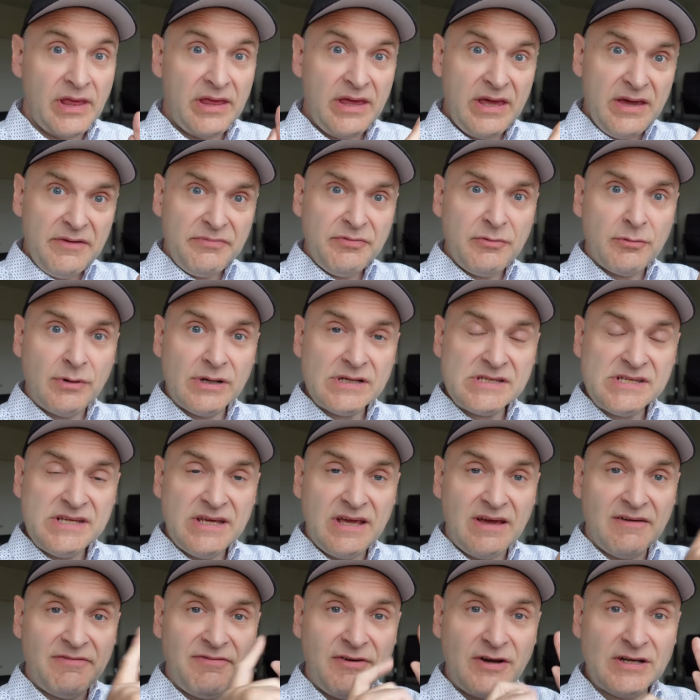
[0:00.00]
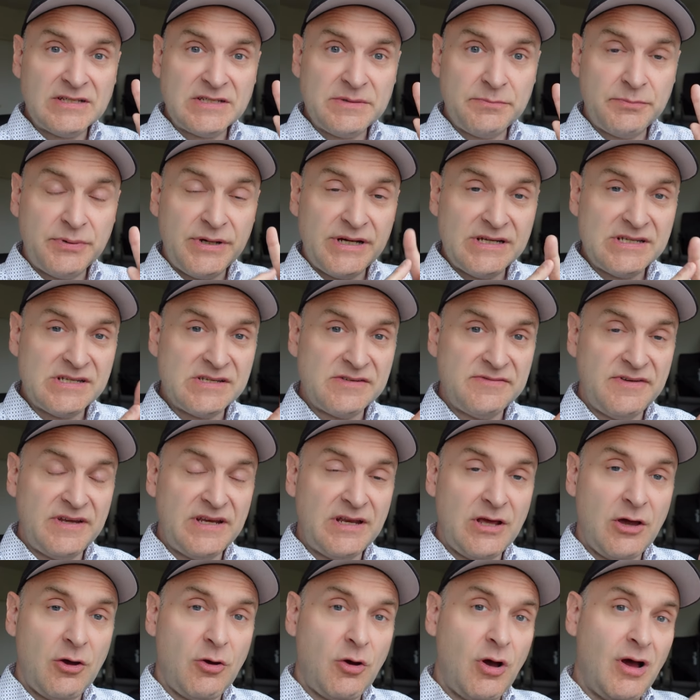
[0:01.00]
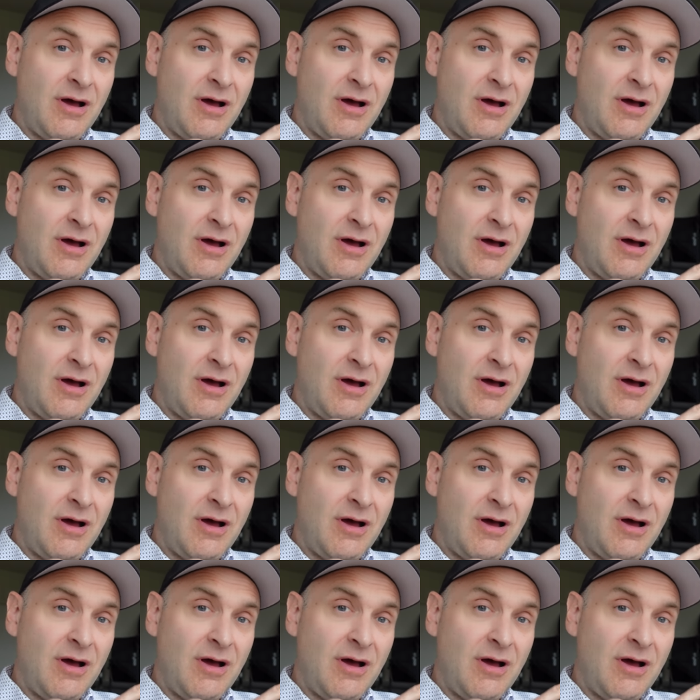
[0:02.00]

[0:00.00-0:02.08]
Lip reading: If you want to see a first impressions video